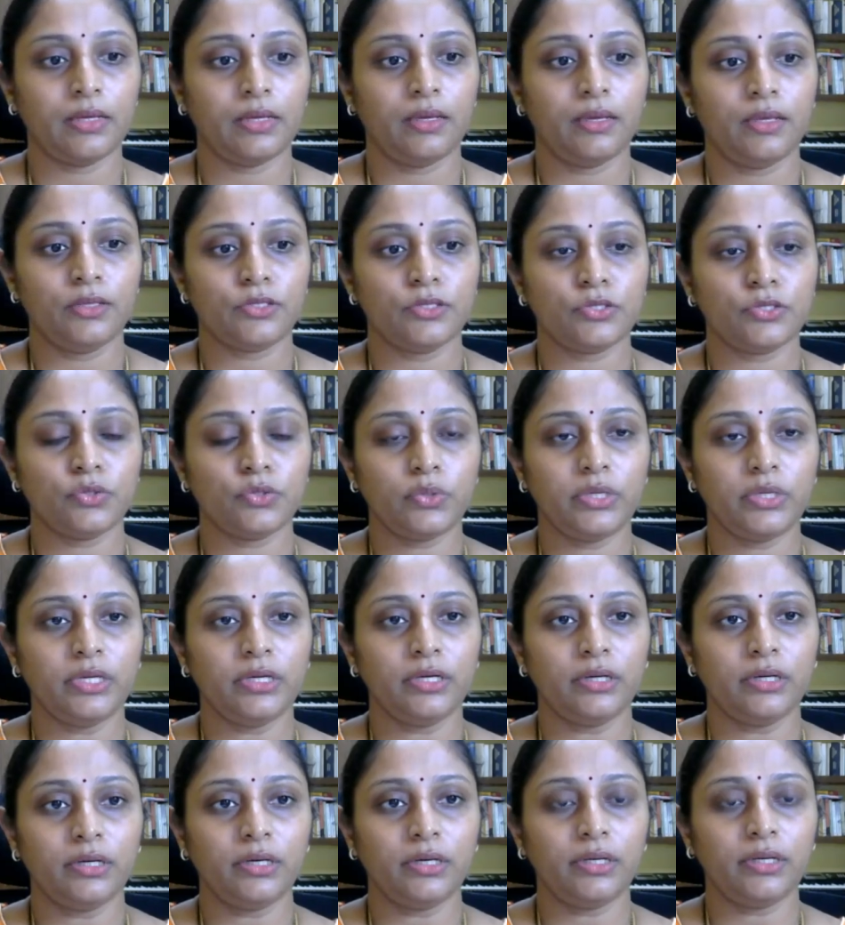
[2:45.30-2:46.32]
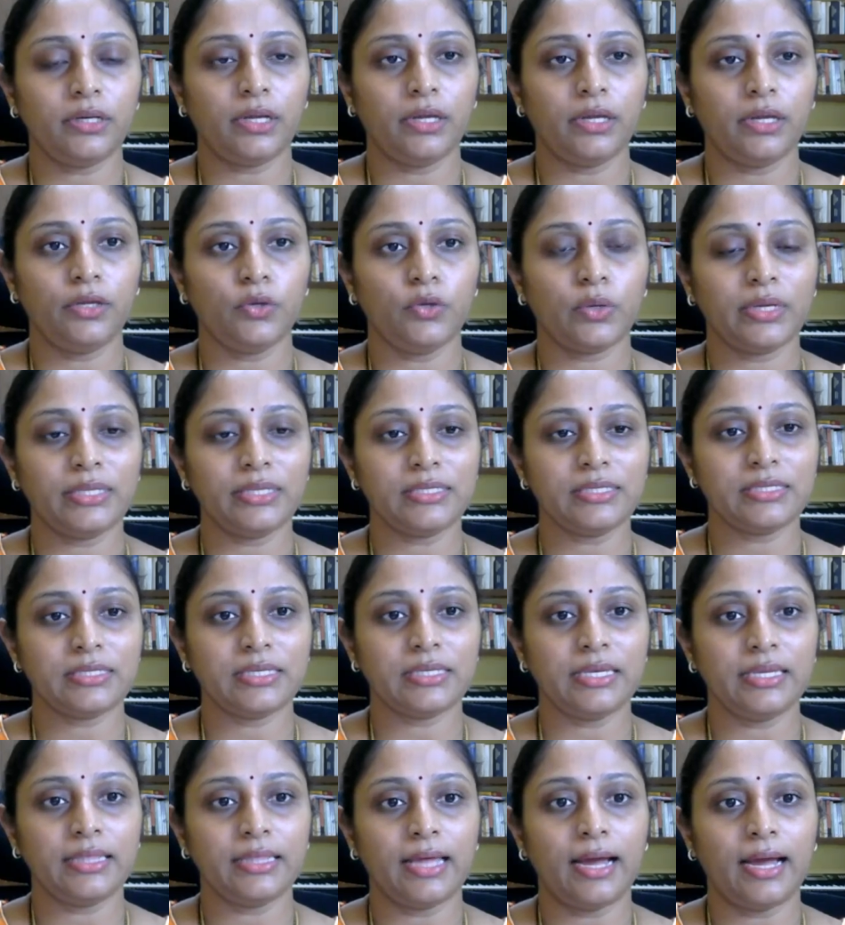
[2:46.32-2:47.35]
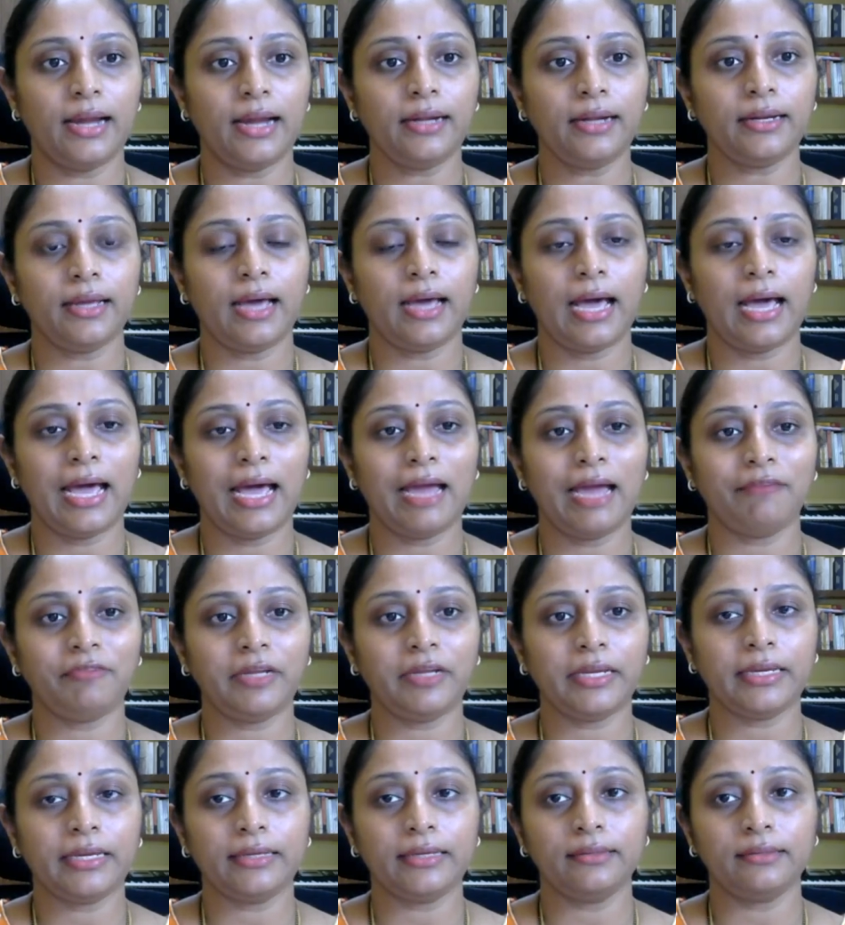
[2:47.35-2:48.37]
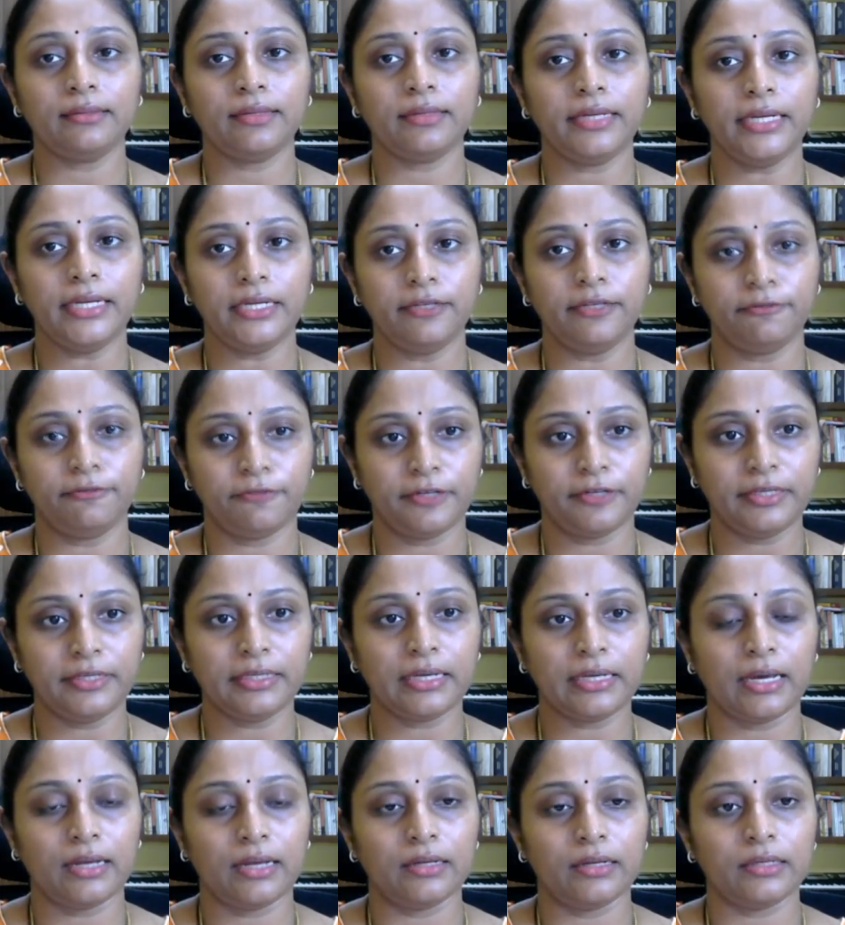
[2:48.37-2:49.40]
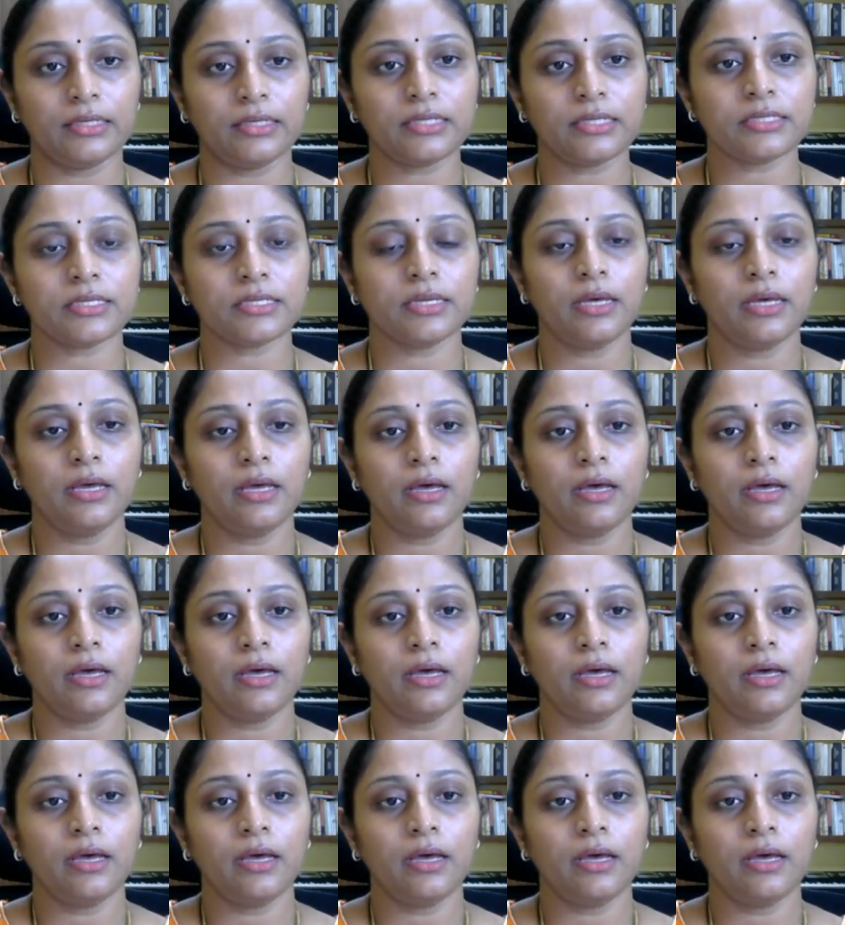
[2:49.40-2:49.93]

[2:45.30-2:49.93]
So here you can see that I have taken 3 different colors